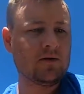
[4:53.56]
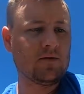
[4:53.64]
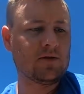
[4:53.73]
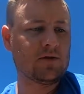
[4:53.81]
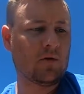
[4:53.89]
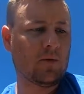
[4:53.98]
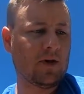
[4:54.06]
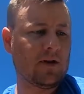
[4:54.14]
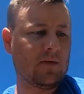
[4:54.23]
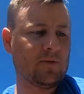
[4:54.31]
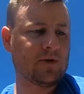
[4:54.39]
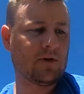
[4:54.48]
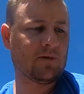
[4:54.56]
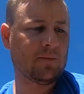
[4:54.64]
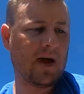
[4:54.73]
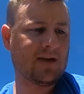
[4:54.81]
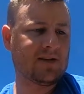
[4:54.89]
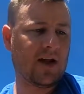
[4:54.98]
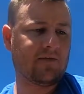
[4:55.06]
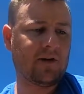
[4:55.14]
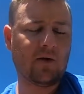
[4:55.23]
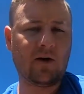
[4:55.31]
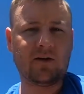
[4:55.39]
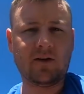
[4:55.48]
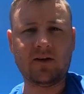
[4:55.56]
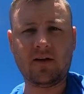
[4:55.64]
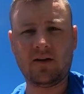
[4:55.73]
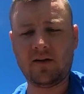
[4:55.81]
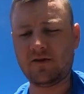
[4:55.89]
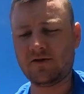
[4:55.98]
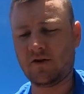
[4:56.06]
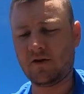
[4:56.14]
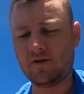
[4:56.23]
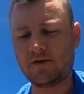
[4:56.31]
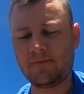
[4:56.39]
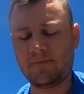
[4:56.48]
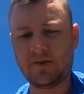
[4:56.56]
So what I did was, over the past half hour, I let it charge.